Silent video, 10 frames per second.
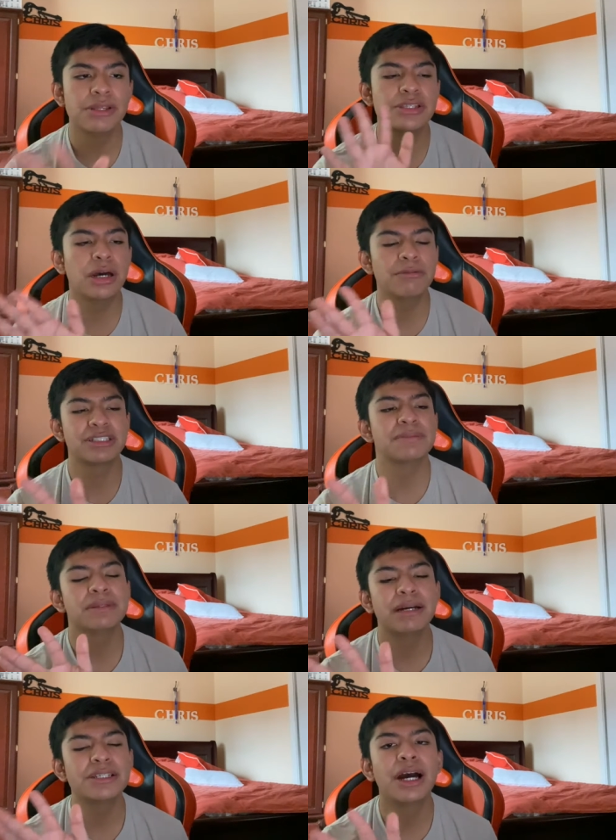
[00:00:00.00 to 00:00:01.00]
It's always gonna be
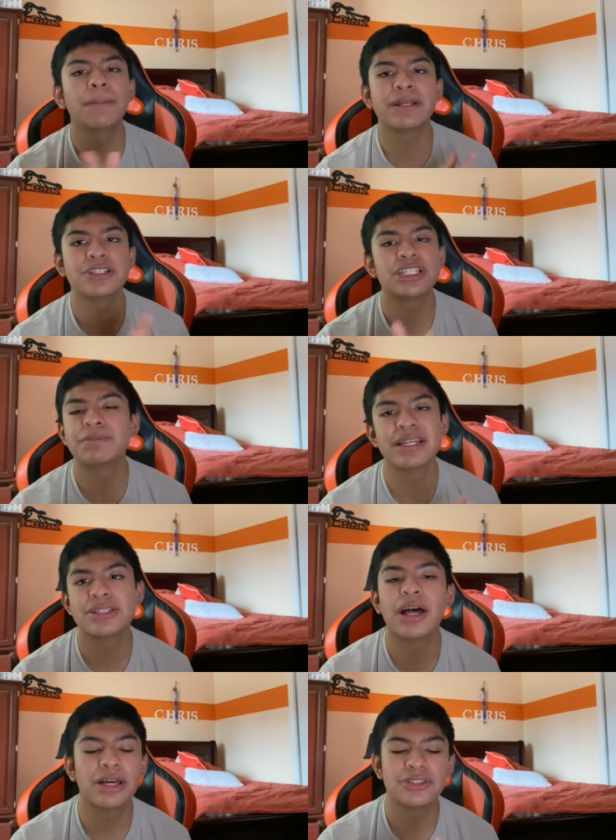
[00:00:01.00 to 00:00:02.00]
my top because just my
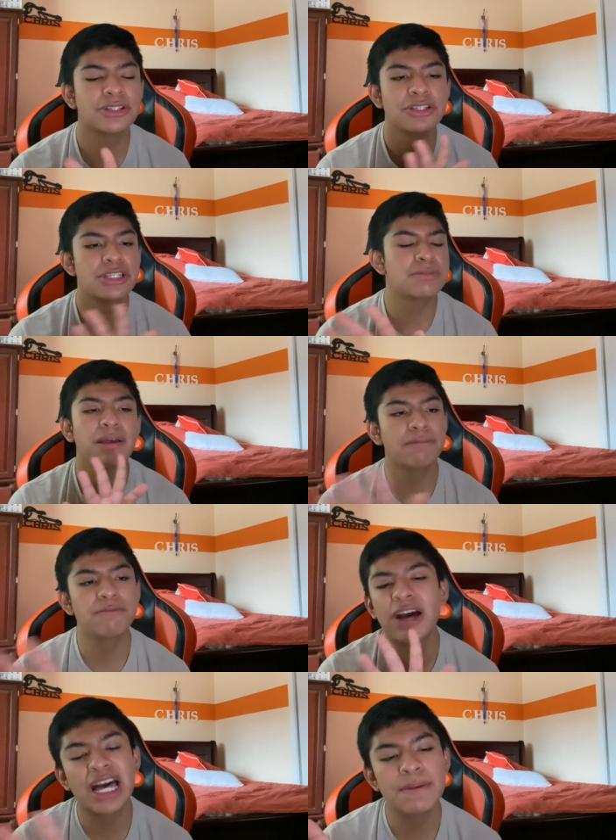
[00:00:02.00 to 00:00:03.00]
songs, really just my
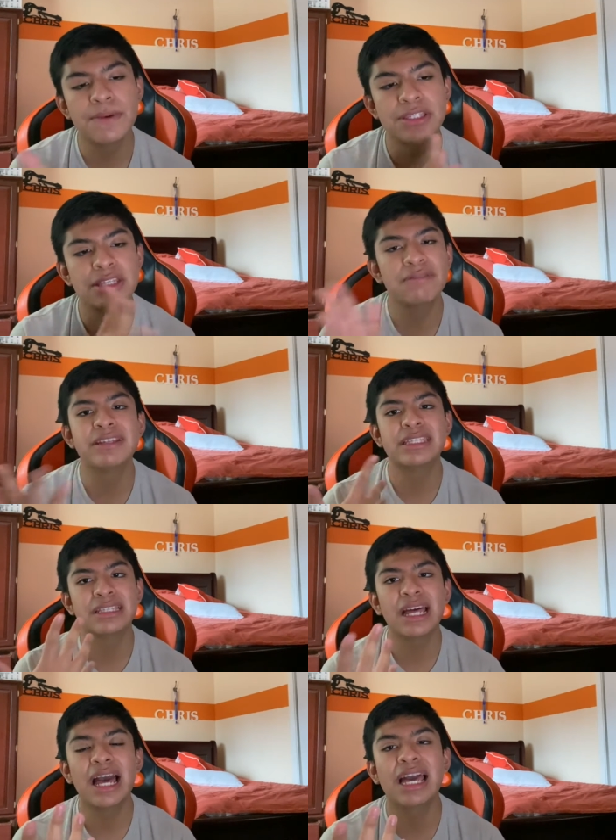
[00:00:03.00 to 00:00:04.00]
vibe. It's everything
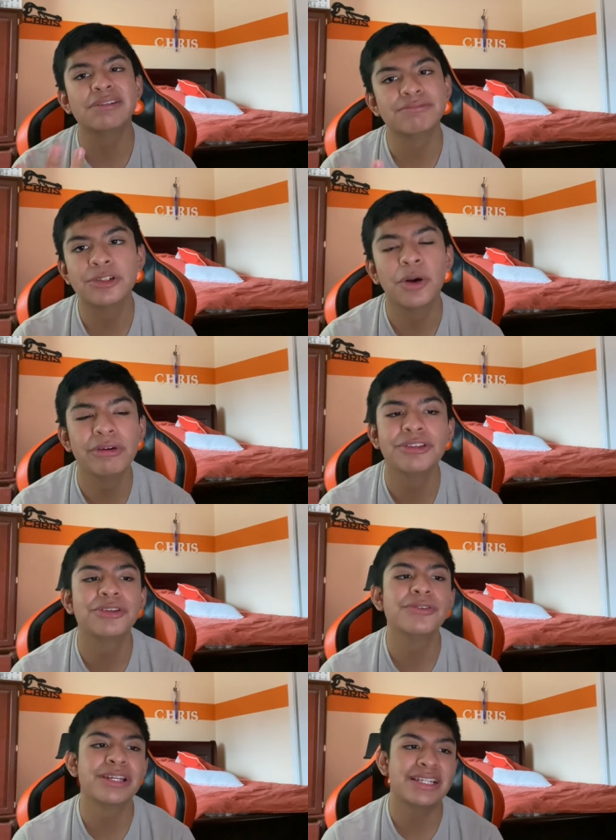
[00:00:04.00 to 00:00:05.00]
that I'm going
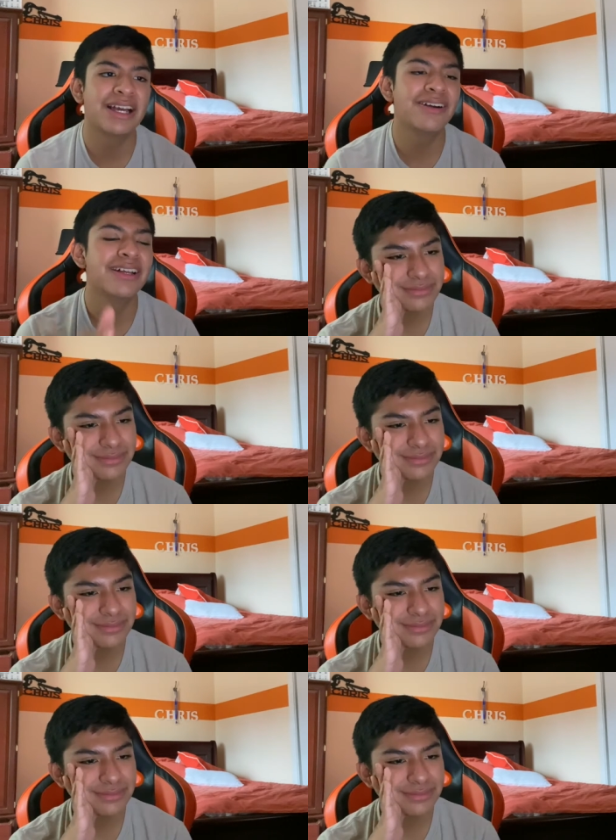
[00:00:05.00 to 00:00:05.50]
through right now.